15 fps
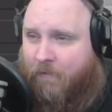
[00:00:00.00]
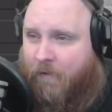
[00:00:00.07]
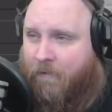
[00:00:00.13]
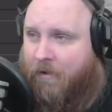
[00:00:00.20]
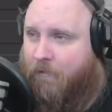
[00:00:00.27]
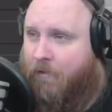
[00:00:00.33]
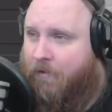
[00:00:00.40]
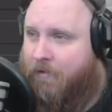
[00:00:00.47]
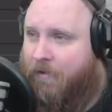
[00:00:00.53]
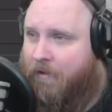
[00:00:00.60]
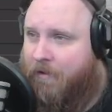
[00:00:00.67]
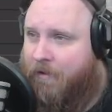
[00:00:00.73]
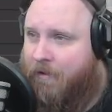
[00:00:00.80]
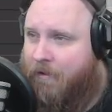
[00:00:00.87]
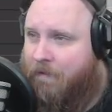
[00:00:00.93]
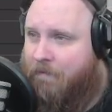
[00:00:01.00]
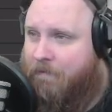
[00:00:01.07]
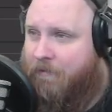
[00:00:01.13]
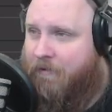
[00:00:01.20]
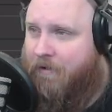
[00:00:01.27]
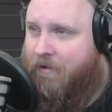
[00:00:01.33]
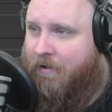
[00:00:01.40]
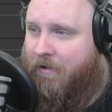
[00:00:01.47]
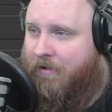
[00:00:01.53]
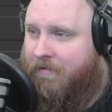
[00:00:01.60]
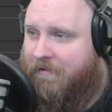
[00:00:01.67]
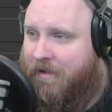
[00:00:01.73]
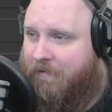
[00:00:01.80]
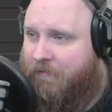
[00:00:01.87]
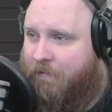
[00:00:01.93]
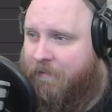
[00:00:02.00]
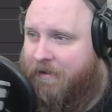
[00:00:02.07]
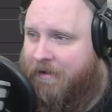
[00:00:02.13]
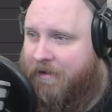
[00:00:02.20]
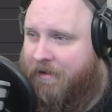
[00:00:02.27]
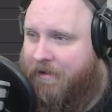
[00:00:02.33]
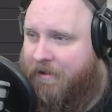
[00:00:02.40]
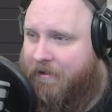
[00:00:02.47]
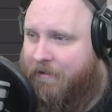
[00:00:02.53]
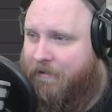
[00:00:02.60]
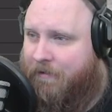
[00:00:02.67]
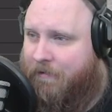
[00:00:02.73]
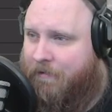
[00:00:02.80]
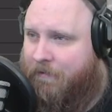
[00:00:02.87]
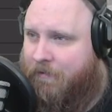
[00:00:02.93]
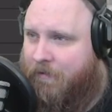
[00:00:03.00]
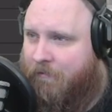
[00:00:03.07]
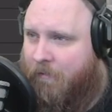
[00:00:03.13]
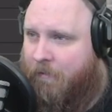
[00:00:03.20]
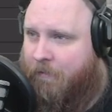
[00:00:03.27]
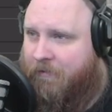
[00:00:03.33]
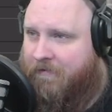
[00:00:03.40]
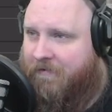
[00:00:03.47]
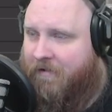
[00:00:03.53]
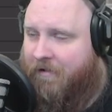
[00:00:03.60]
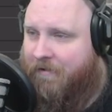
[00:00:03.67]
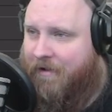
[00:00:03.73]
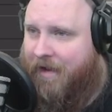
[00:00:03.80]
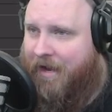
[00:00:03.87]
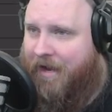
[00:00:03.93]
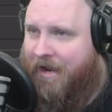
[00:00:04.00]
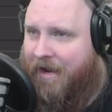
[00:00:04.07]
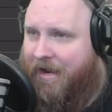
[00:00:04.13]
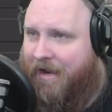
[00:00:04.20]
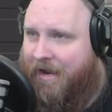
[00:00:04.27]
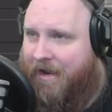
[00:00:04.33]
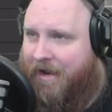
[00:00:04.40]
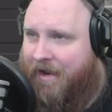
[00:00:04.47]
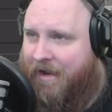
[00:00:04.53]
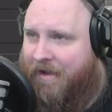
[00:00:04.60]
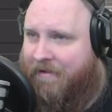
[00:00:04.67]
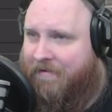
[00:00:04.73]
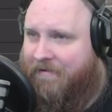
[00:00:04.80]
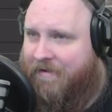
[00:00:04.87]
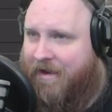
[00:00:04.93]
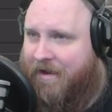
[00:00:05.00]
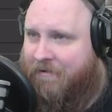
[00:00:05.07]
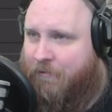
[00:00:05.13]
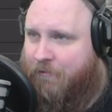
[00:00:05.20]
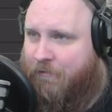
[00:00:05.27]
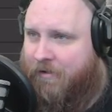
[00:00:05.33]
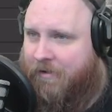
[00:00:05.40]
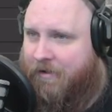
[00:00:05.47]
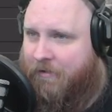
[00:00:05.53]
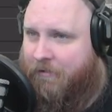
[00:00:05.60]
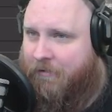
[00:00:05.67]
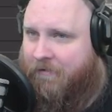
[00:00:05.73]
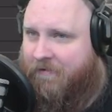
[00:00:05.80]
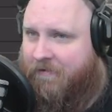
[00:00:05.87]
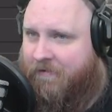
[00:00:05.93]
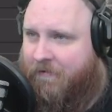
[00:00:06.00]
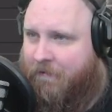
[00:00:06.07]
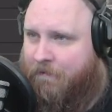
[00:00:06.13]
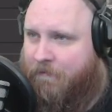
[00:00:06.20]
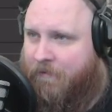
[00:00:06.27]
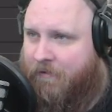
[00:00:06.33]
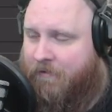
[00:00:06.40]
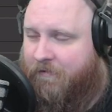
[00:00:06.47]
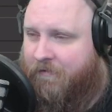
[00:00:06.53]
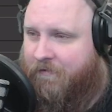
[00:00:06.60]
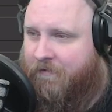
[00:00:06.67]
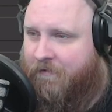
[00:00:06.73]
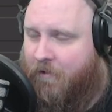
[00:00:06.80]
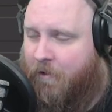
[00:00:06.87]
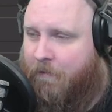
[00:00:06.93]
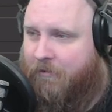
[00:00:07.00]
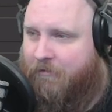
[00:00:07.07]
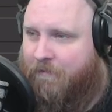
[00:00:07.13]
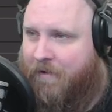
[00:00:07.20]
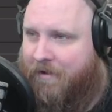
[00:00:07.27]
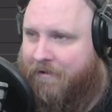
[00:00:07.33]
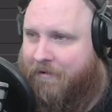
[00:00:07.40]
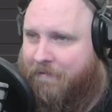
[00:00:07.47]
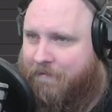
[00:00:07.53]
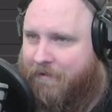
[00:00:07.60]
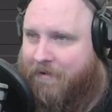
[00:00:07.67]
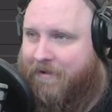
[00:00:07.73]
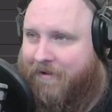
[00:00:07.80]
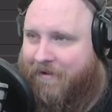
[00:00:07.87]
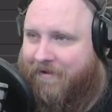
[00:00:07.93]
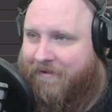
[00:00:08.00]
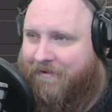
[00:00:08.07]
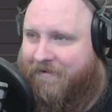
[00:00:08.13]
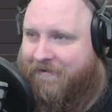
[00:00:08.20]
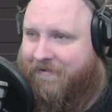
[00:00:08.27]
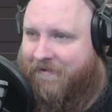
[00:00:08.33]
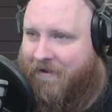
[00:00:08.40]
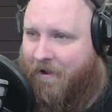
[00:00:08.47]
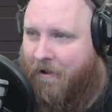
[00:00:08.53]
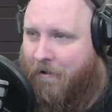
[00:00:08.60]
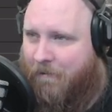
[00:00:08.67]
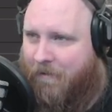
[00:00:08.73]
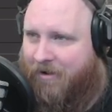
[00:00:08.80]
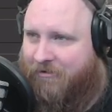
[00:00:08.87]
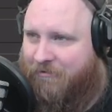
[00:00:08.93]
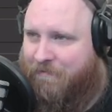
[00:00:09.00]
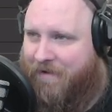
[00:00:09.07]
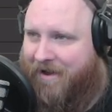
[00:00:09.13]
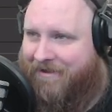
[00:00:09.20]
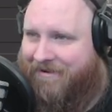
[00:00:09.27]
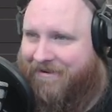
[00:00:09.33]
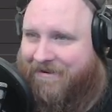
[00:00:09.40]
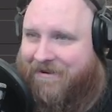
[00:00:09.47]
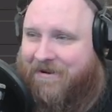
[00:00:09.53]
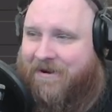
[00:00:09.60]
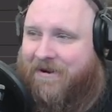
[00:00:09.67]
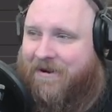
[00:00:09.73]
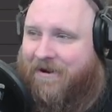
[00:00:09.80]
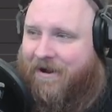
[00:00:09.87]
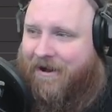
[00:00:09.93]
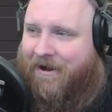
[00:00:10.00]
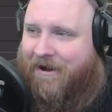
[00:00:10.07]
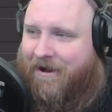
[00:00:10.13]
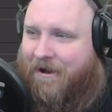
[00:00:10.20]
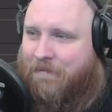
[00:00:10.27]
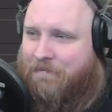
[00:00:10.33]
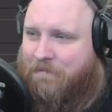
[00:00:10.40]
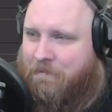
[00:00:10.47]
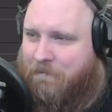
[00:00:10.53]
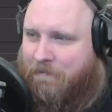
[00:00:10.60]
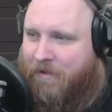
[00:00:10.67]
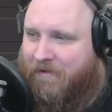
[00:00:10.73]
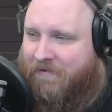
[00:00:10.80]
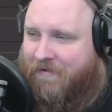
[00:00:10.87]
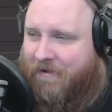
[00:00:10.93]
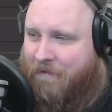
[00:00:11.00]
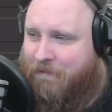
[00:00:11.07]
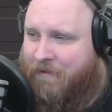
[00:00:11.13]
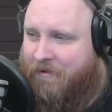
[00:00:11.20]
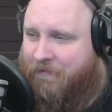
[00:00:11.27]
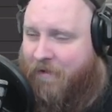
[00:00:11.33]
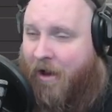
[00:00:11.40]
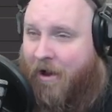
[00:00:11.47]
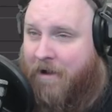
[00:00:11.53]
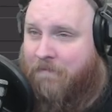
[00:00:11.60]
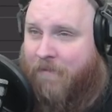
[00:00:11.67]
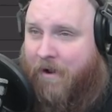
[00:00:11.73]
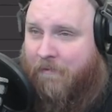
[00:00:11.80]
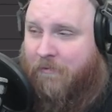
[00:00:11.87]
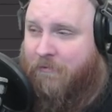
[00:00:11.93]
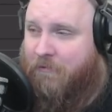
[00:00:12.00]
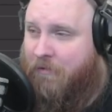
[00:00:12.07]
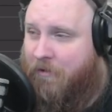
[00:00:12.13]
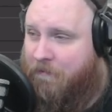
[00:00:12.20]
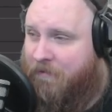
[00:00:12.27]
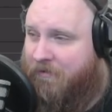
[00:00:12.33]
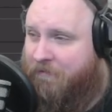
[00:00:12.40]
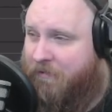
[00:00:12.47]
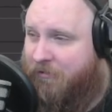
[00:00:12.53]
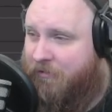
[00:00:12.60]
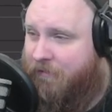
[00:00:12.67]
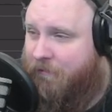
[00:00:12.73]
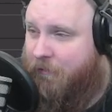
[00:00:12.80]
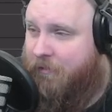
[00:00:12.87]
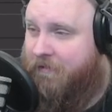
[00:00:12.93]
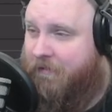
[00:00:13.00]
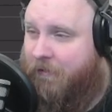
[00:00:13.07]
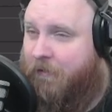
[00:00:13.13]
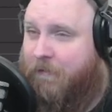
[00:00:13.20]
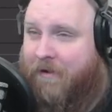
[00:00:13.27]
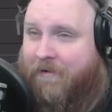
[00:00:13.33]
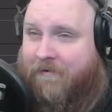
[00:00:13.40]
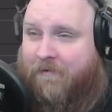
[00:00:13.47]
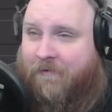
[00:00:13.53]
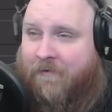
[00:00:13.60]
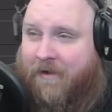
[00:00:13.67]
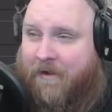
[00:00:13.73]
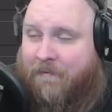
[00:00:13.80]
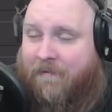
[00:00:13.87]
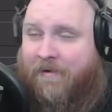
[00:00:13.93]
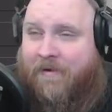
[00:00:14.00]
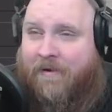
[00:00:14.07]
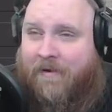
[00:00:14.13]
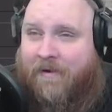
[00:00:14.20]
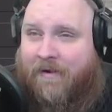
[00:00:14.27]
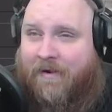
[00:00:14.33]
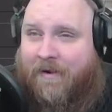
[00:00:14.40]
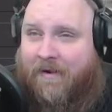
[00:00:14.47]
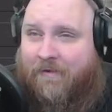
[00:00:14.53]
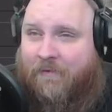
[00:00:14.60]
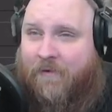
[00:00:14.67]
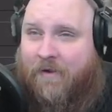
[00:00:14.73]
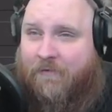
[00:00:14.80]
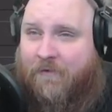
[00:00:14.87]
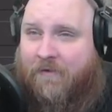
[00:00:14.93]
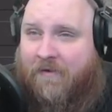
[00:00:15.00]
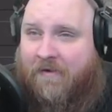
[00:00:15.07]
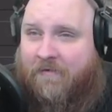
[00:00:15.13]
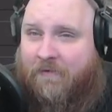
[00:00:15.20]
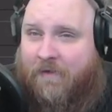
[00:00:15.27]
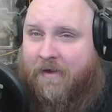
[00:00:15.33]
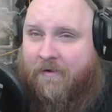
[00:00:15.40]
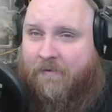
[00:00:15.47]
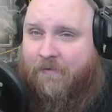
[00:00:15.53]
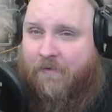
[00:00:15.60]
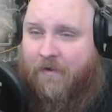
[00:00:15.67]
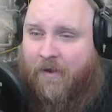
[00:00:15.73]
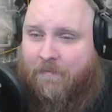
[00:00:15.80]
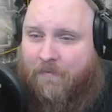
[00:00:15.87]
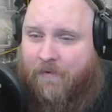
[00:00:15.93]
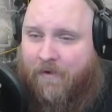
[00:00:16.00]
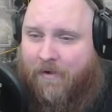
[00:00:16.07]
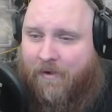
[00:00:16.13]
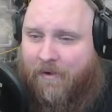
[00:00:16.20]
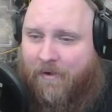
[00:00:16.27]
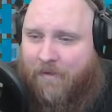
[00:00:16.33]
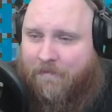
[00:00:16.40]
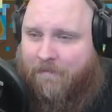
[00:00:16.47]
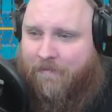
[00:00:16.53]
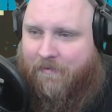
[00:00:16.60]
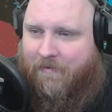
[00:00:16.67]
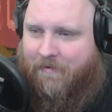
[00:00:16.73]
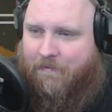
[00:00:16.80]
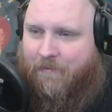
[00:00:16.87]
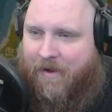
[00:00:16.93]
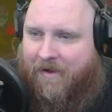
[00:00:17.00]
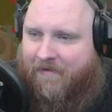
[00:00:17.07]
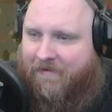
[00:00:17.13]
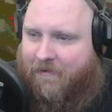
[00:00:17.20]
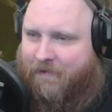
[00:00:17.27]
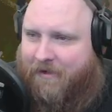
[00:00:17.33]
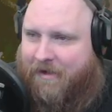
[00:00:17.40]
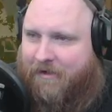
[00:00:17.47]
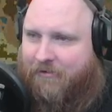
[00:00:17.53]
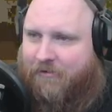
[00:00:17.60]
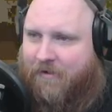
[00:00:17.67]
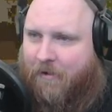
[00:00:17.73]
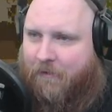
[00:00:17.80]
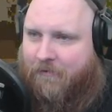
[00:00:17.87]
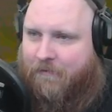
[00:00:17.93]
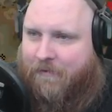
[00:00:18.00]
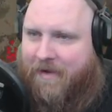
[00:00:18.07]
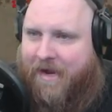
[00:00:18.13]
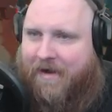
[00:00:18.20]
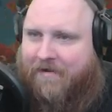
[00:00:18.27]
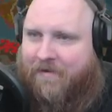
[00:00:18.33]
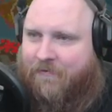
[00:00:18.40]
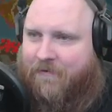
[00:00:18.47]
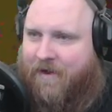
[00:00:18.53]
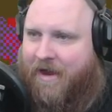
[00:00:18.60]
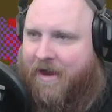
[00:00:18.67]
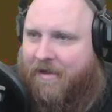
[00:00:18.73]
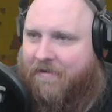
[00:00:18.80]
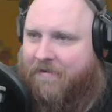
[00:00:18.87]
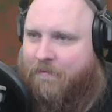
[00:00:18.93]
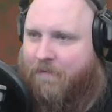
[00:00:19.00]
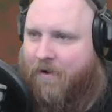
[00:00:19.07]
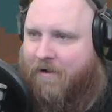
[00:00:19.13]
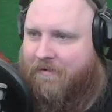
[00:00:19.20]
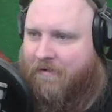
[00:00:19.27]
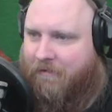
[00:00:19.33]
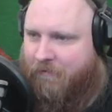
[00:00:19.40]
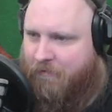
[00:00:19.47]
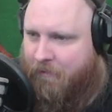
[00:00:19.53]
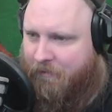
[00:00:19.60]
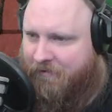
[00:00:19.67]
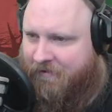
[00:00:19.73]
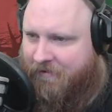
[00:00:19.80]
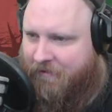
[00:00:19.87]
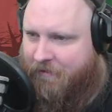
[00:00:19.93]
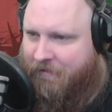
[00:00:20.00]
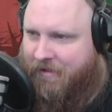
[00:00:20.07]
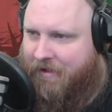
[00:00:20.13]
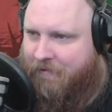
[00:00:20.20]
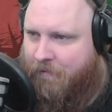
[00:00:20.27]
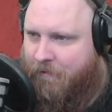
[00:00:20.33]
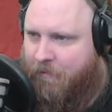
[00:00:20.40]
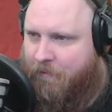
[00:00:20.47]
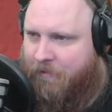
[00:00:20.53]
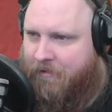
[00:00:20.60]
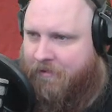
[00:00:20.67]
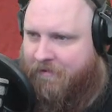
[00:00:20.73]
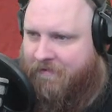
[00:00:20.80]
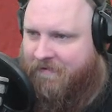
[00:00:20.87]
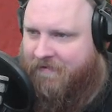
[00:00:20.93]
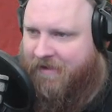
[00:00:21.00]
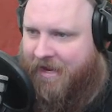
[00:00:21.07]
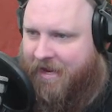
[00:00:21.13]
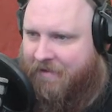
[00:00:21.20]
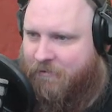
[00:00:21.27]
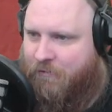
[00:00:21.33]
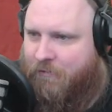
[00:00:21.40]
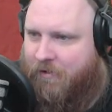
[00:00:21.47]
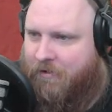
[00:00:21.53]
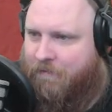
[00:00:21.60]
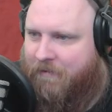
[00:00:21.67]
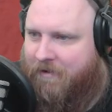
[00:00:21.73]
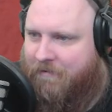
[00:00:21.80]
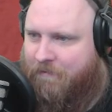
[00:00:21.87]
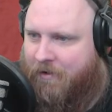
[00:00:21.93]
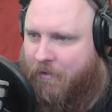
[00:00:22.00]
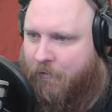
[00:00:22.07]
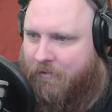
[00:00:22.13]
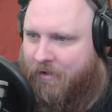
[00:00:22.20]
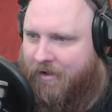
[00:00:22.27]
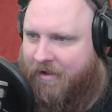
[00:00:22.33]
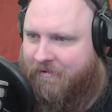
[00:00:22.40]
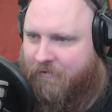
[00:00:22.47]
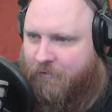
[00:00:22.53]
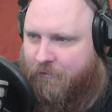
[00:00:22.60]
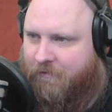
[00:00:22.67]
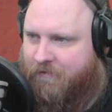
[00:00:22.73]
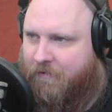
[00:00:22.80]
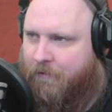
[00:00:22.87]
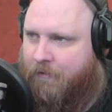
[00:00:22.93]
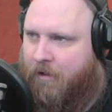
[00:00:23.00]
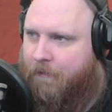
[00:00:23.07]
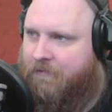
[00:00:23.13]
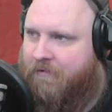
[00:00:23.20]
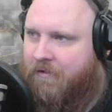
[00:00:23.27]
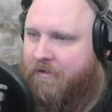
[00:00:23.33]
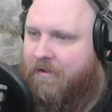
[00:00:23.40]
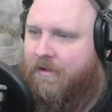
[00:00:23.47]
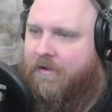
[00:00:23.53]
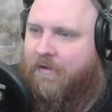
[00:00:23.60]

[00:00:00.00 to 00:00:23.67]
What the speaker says: by one. But that will be the roboports done, and that already looks so much better. So much better. Still a bit of a high power draw, especially with all these accumulators over there. Let's wait for these over to fill up. The base over here should also be active, and the biter that was probably sitting over here will probably got scared quite a bit by all the laser turrets going up suddenly.